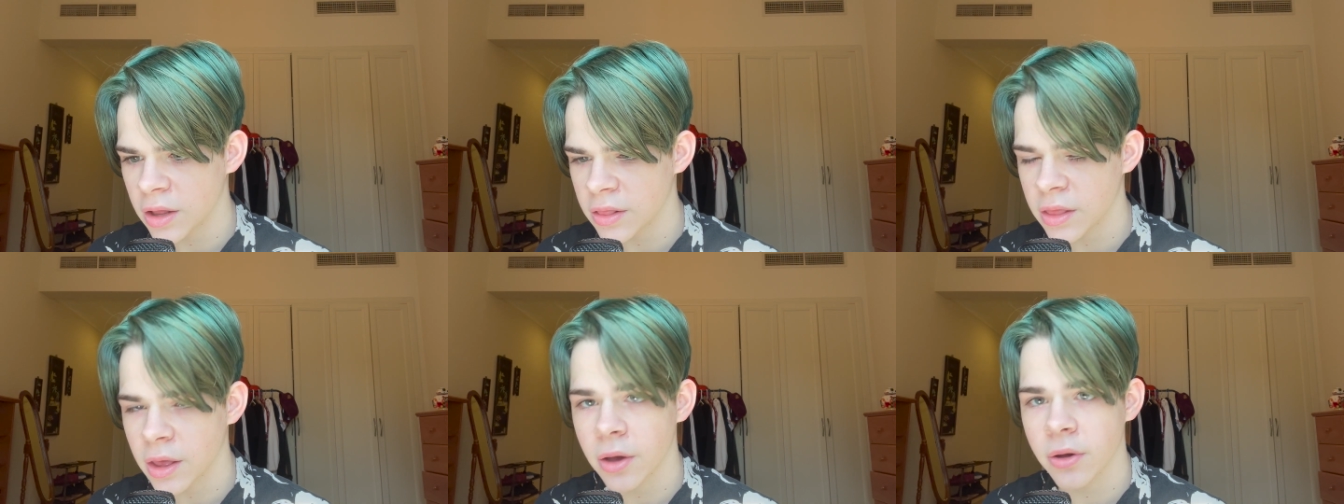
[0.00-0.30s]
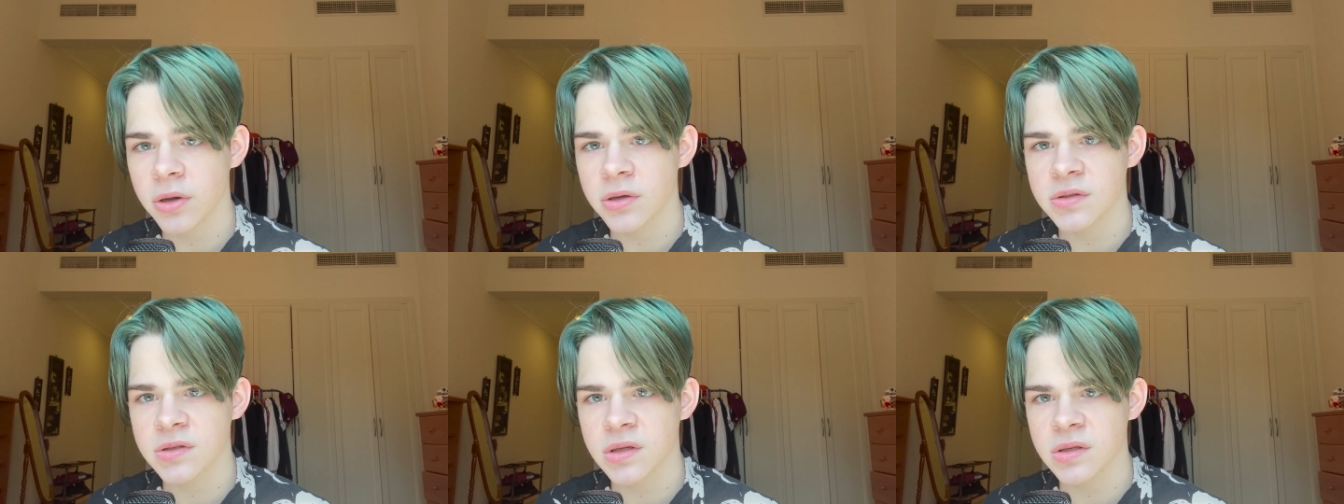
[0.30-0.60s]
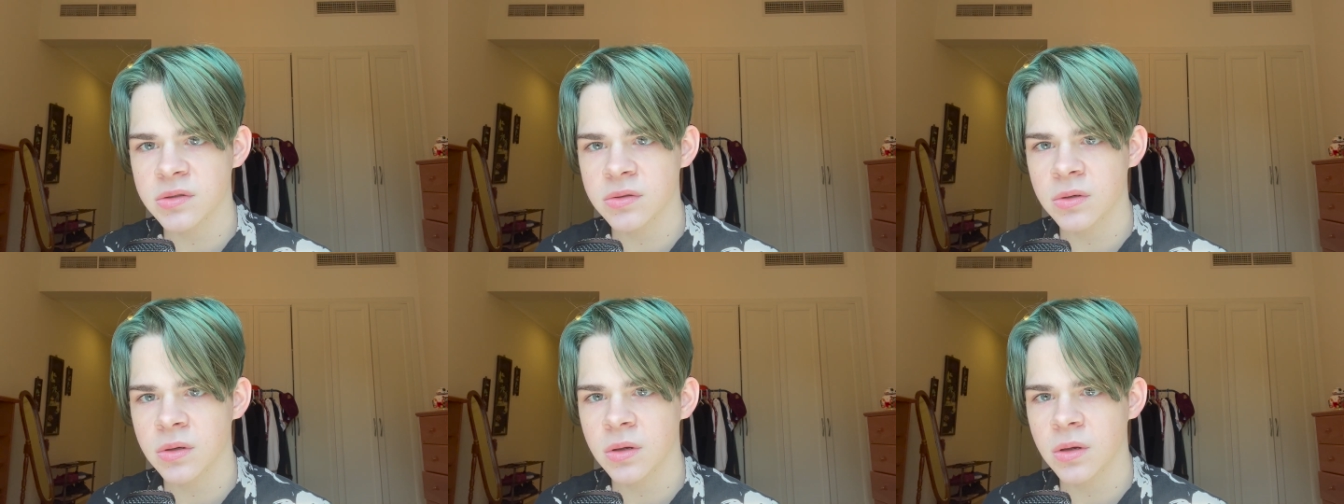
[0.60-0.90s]
there is
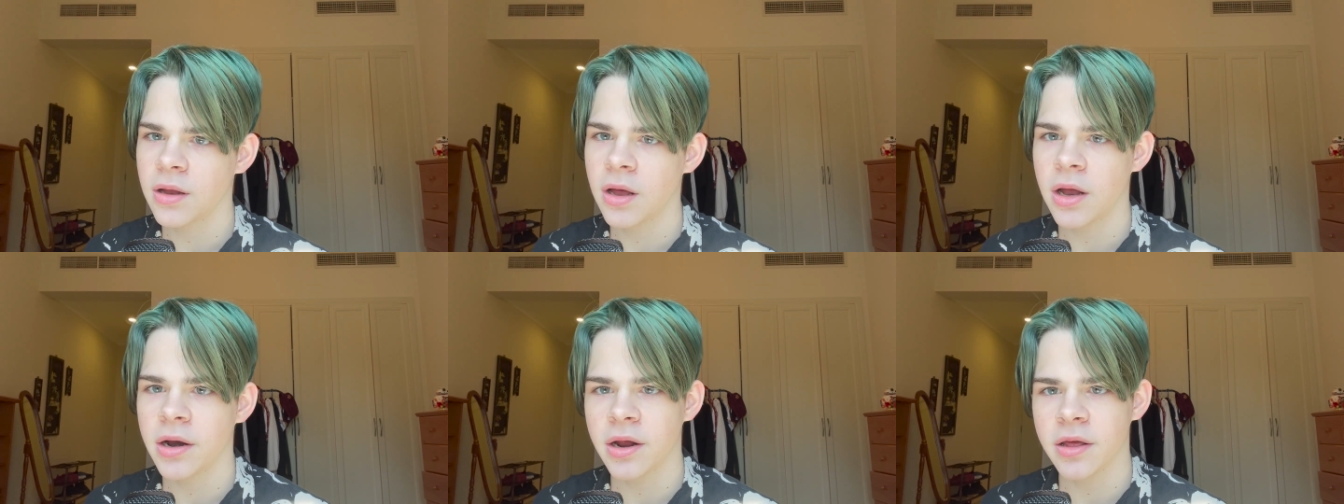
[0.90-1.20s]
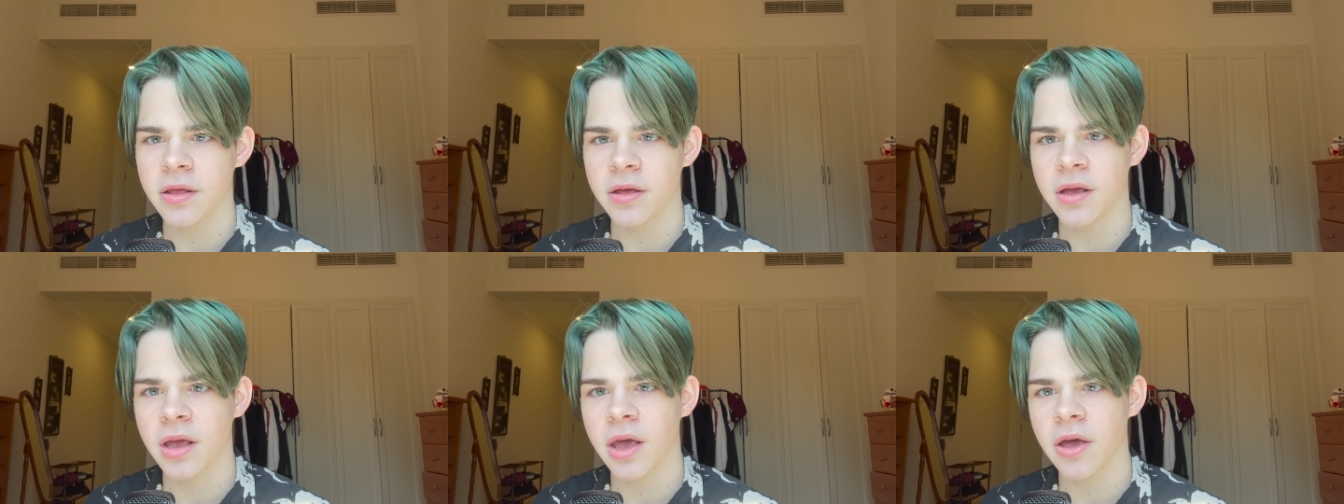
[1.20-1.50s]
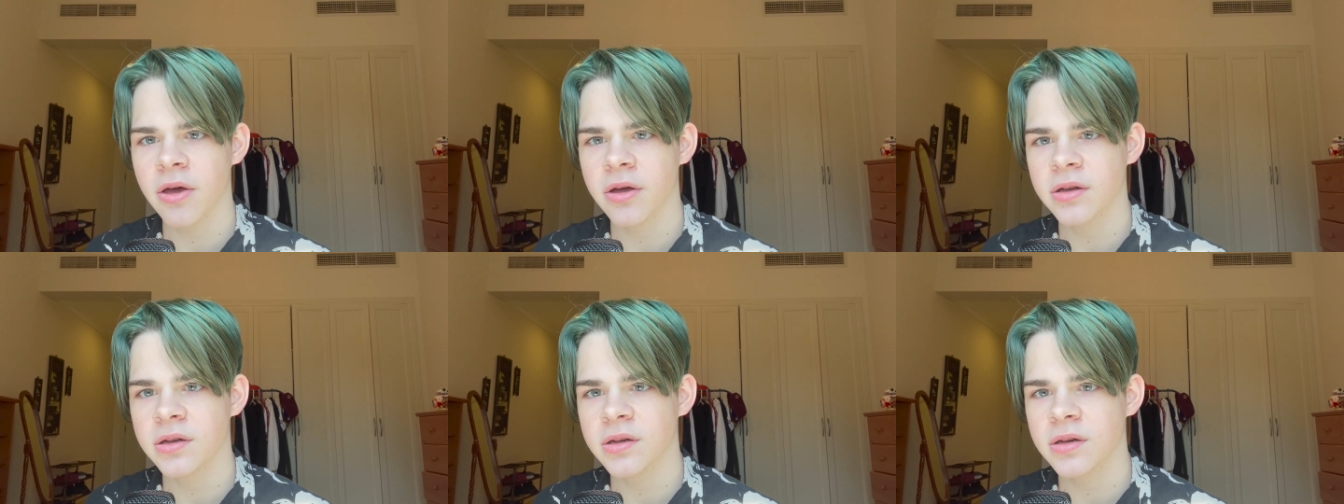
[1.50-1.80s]
this another
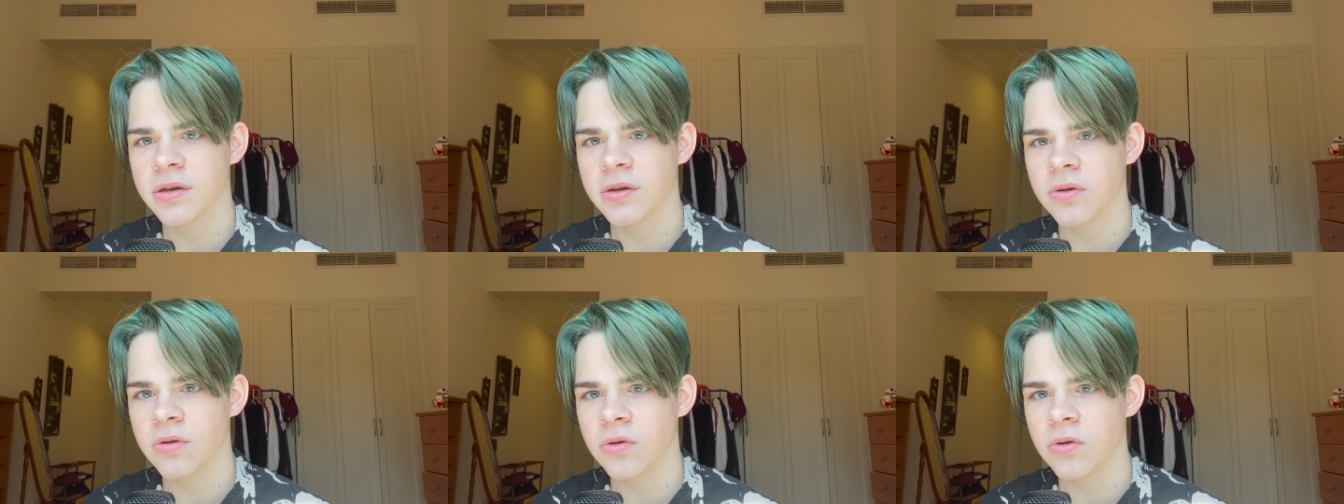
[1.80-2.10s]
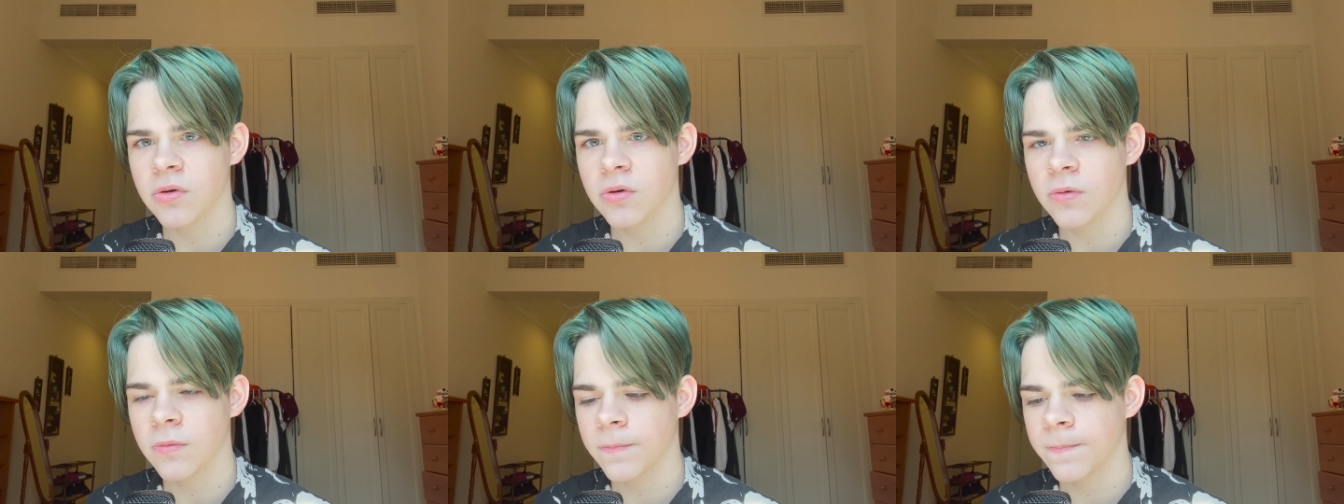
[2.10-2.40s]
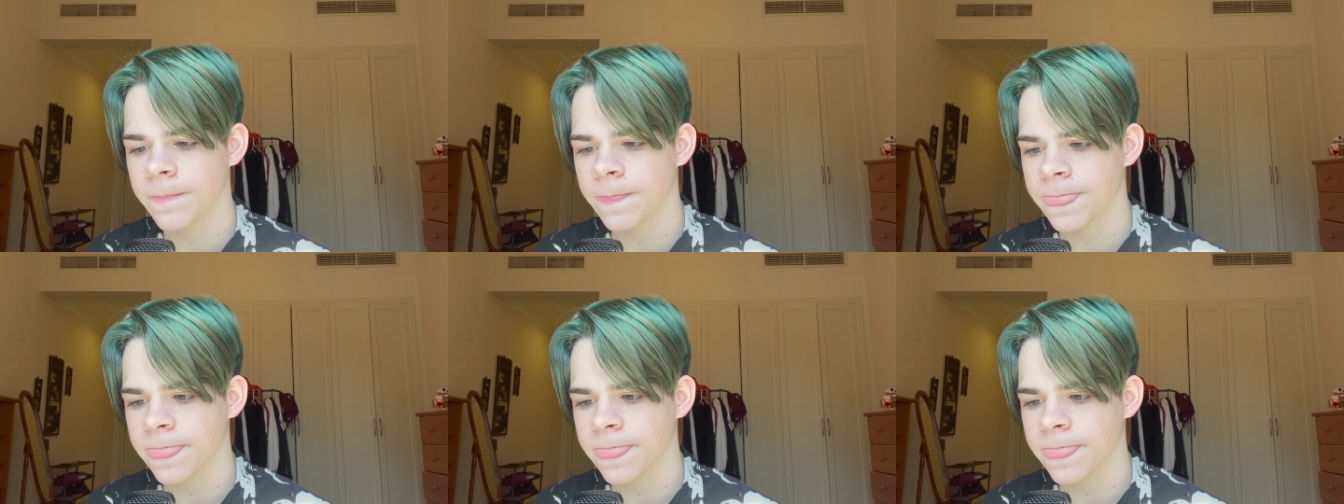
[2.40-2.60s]
character who